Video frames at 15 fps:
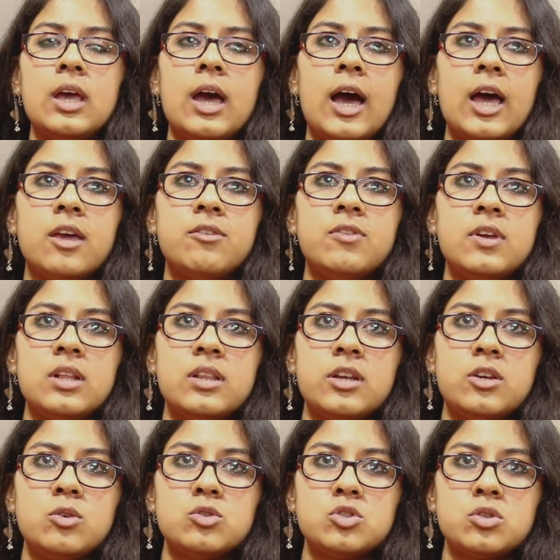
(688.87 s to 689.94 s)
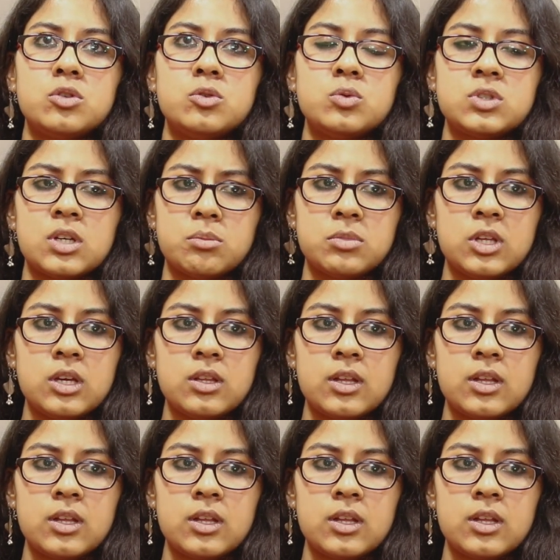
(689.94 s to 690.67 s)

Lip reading: I feel that you should do something